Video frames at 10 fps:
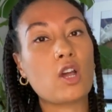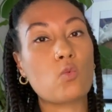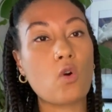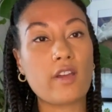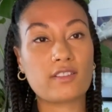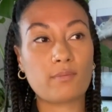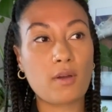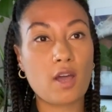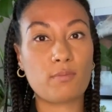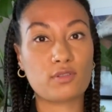What is the
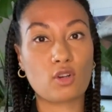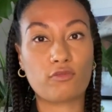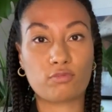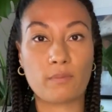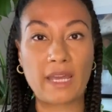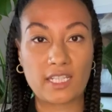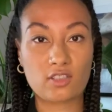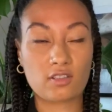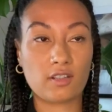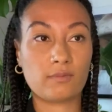purpose of
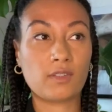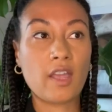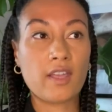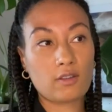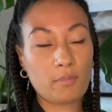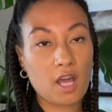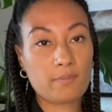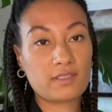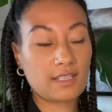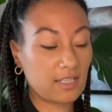probation? The
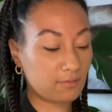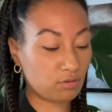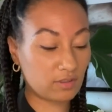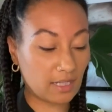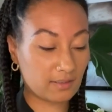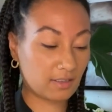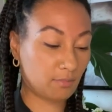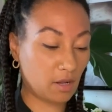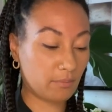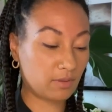purpose is protecting the
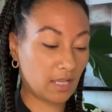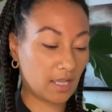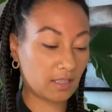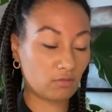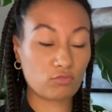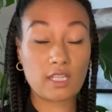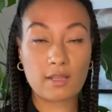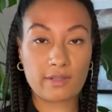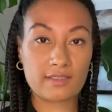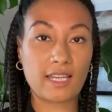public,
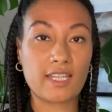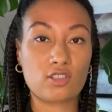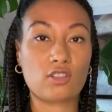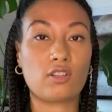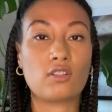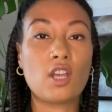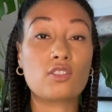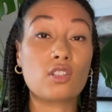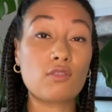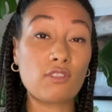rehabilitation.
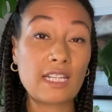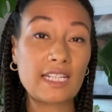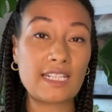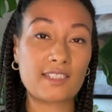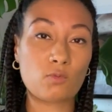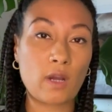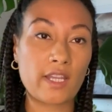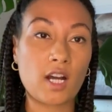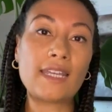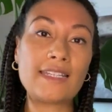So you really need to weigh
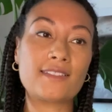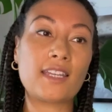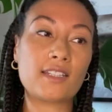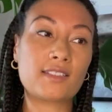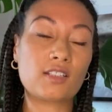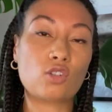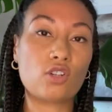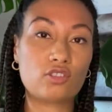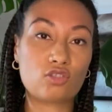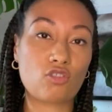up, is it
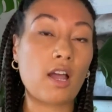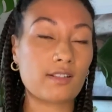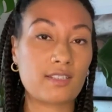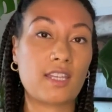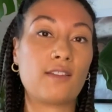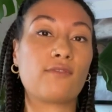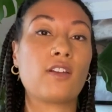constructive